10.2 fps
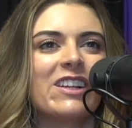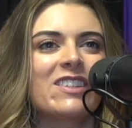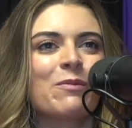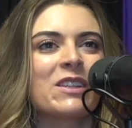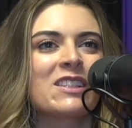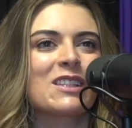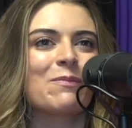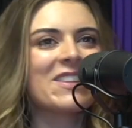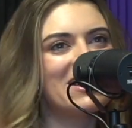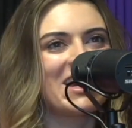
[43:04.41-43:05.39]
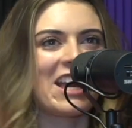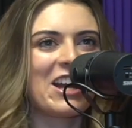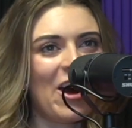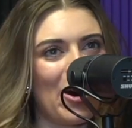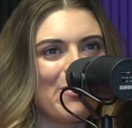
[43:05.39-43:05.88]
something to
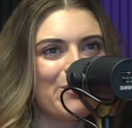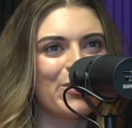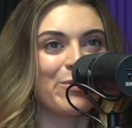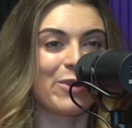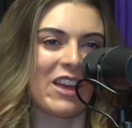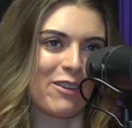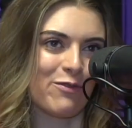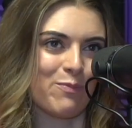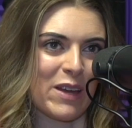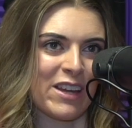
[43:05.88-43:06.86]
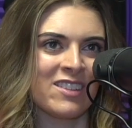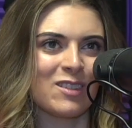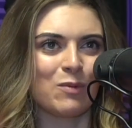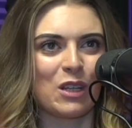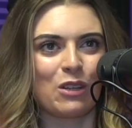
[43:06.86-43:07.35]
take home from where they've
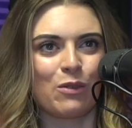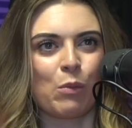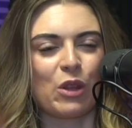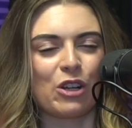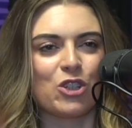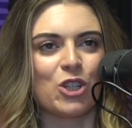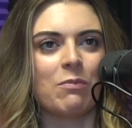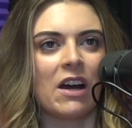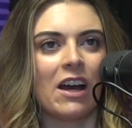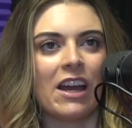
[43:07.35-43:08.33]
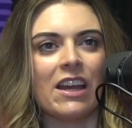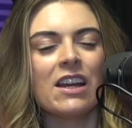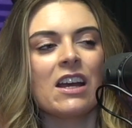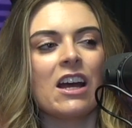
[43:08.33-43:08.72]
been, something to remember their trip by.